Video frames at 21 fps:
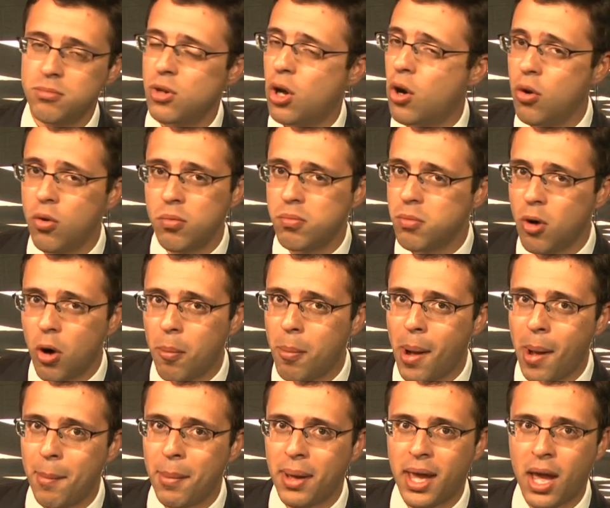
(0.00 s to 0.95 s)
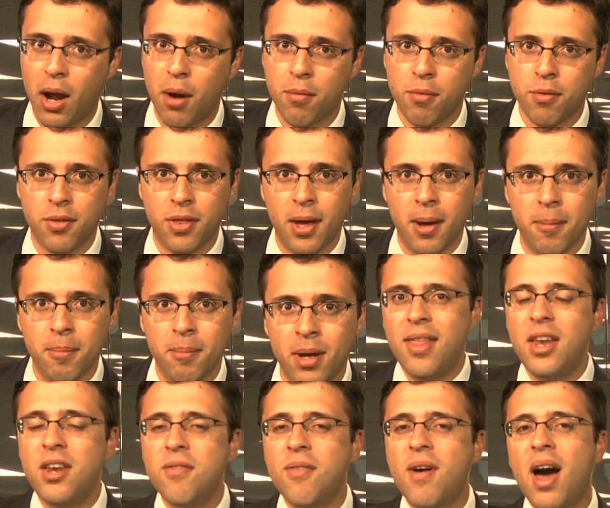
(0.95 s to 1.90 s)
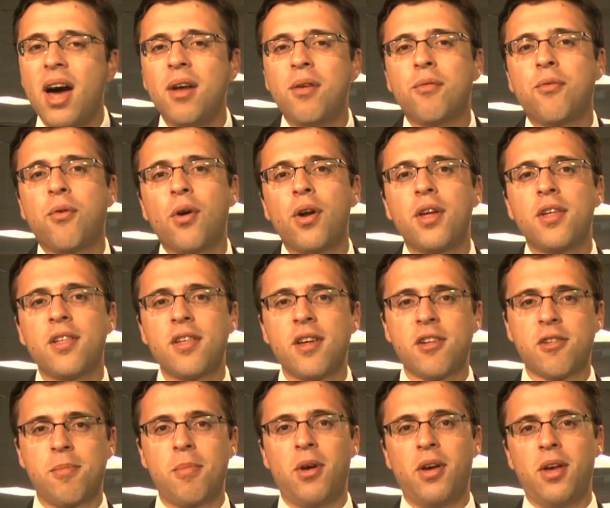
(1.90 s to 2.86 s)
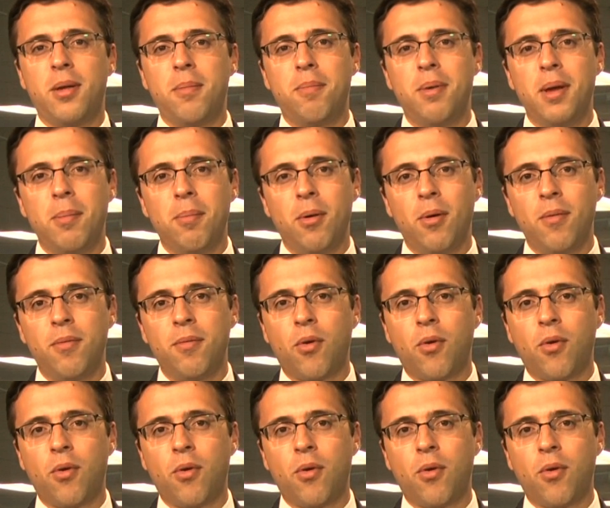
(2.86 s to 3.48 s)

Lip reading: No Obamacare for them. Then you've got 46 million people,